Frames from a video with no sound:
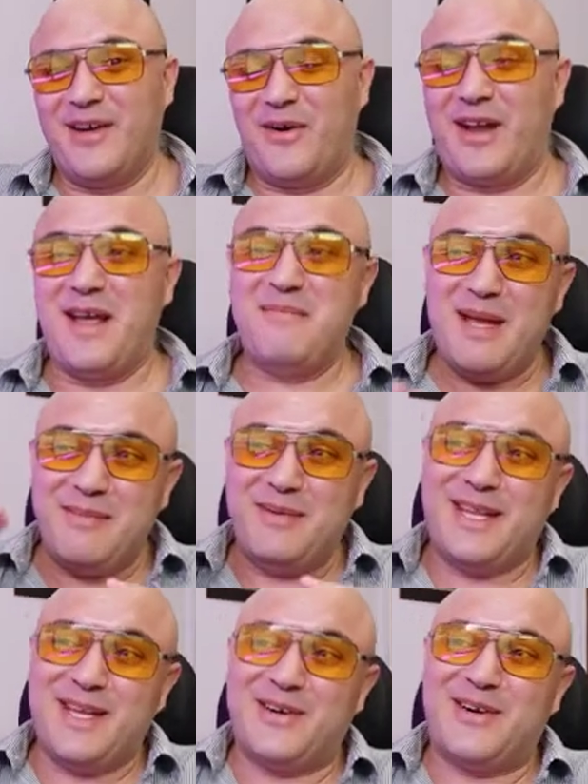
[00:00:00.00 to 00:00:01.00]
Okay, maybe
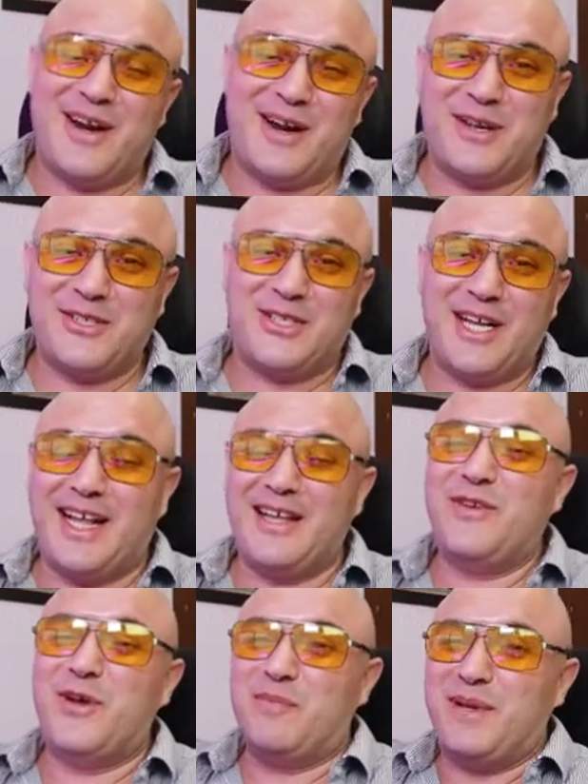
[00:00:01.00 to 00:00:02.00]
later on I'll give
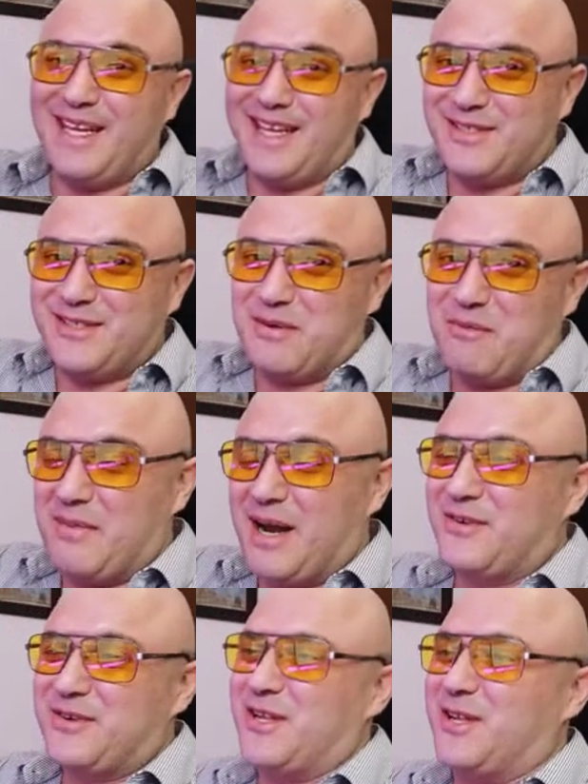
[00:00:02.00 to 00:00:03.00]
you a peek into some of my
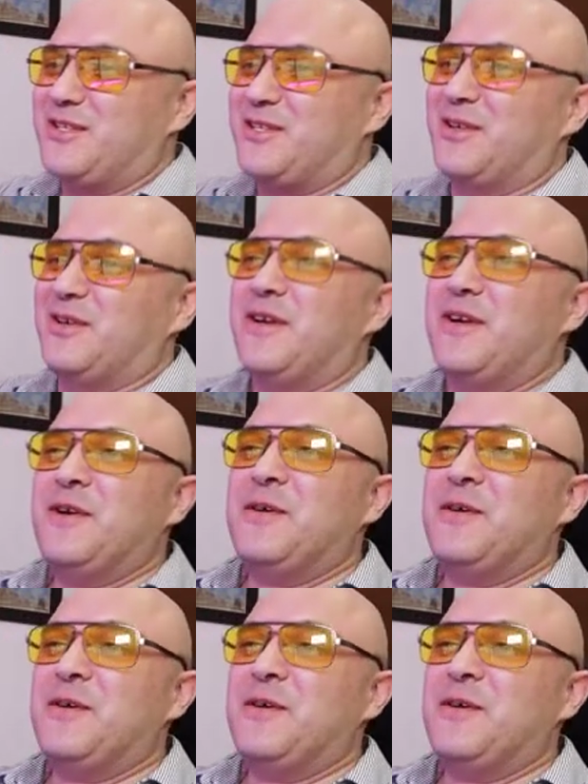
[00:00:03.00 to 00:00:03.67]
results too.